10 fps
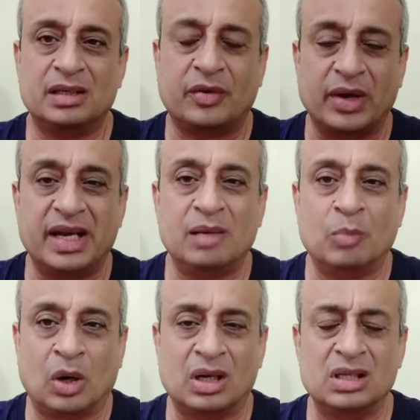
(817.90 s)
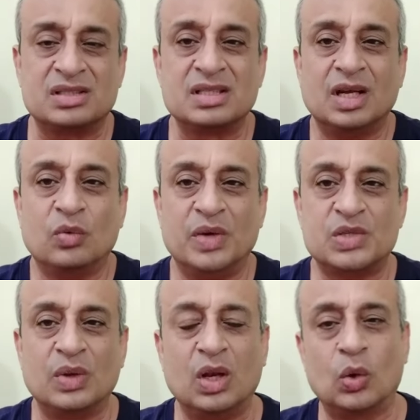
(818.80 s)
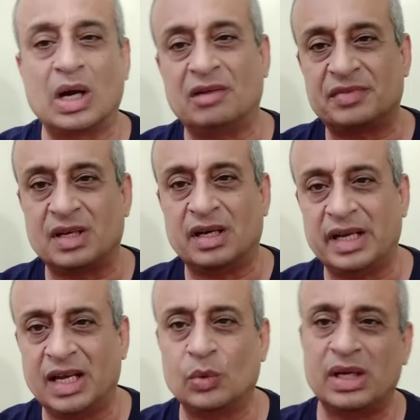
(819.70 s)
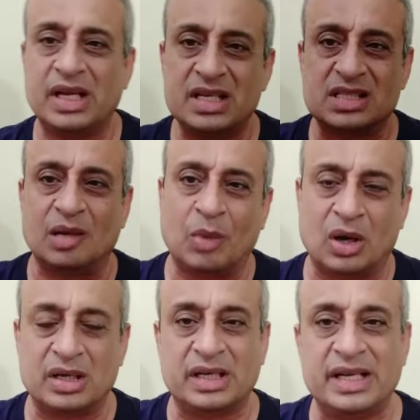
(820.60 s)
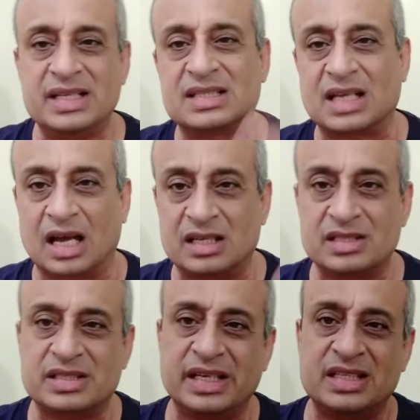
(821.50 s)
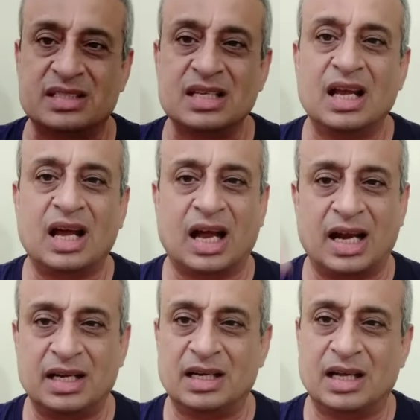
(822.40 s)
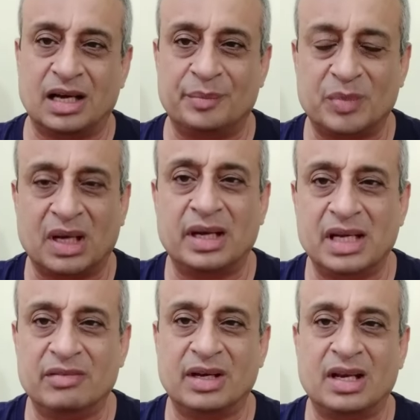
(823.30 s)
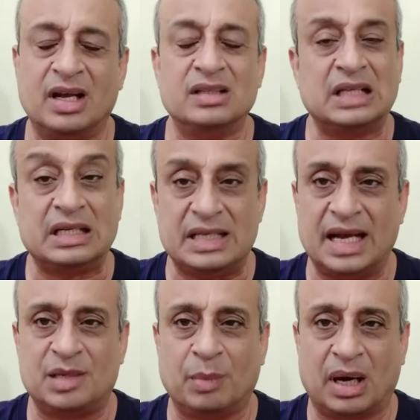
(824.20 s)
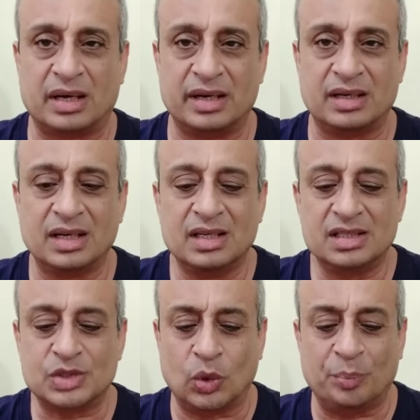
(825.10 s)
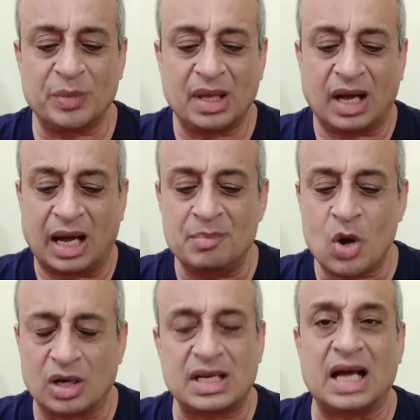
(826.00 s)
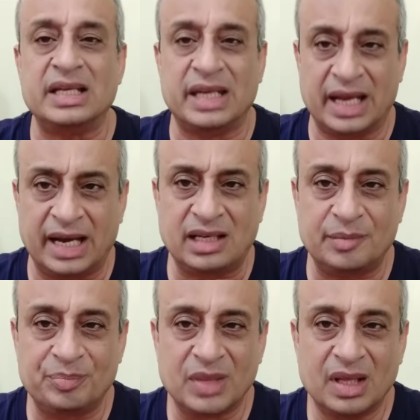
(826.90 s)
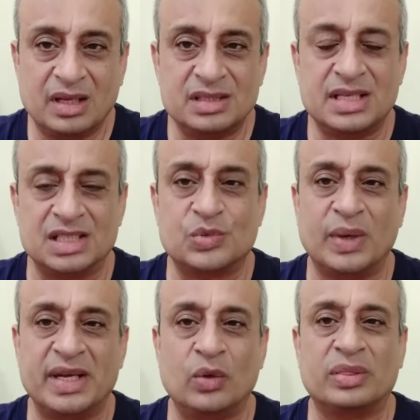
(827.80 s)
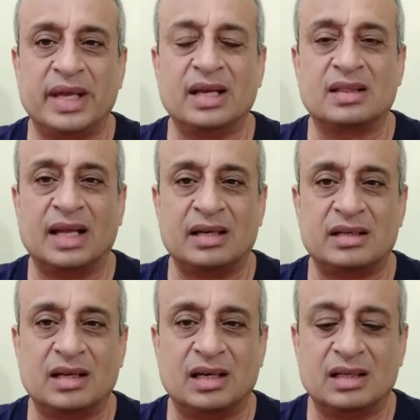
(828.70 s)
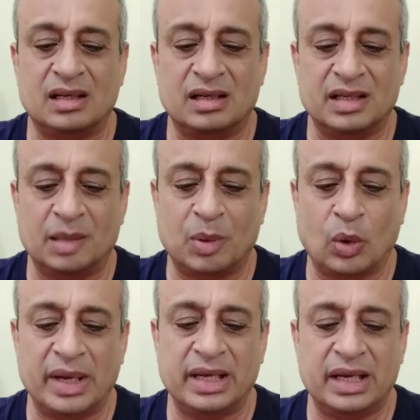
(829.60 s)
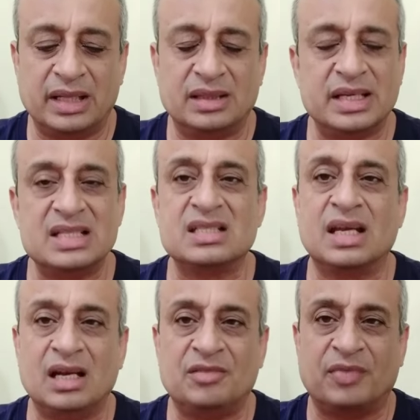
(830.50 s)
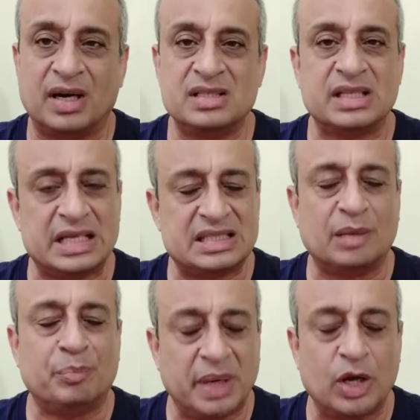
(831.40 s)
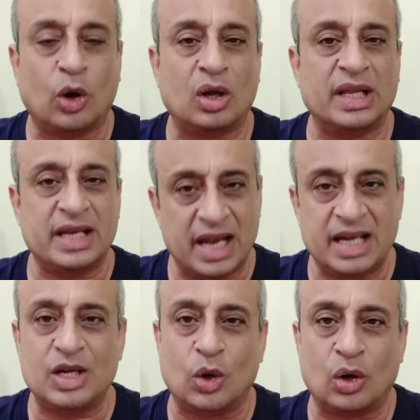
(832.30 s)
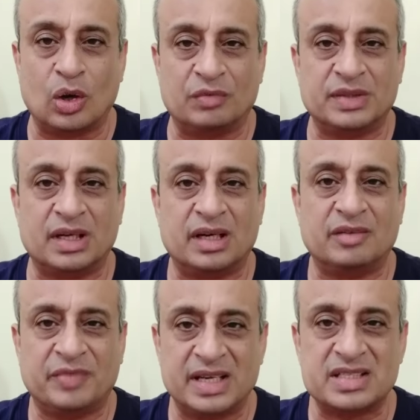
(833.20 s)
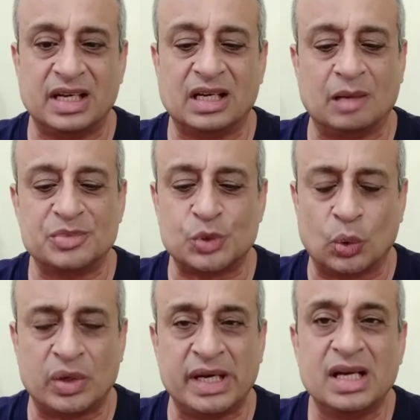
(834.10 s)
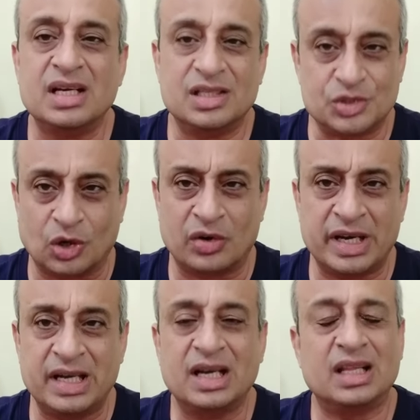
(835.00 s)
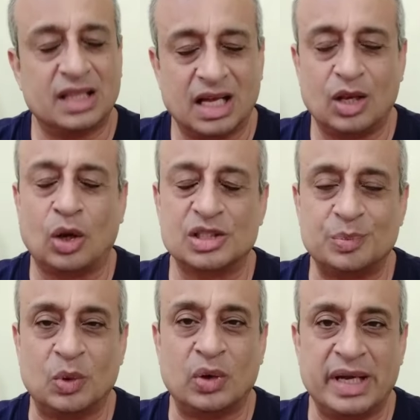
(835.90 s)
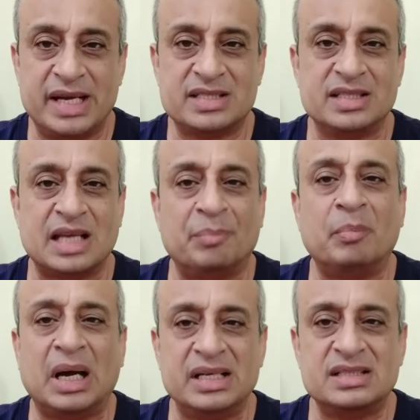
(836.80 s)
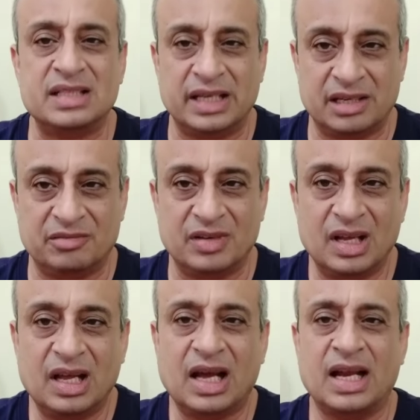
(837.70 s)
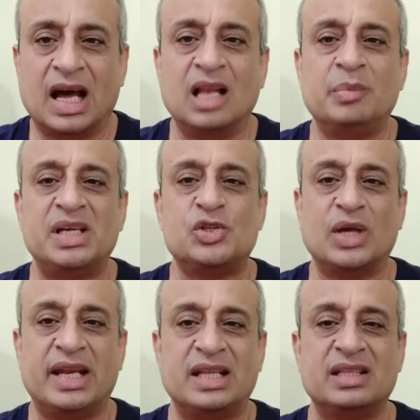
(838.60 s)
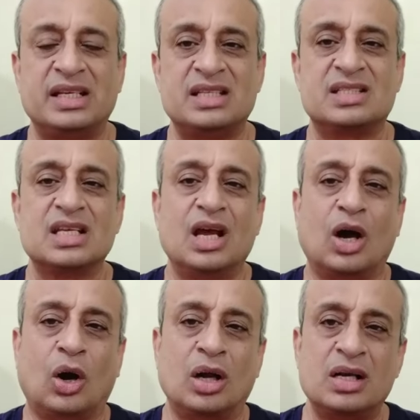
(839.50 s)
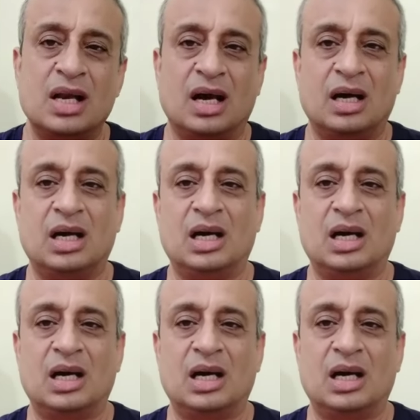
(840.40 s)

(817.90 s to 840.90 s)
trading models which will look after equities, commodities, currencies and even the debt market. So I'm not done yet. Just when you think that uh, uh, deploying in these gilt funds is the be all and end all of the fixed income story, sorry, there are lots more aces up my sleeve. And I'll be sharing these on uh,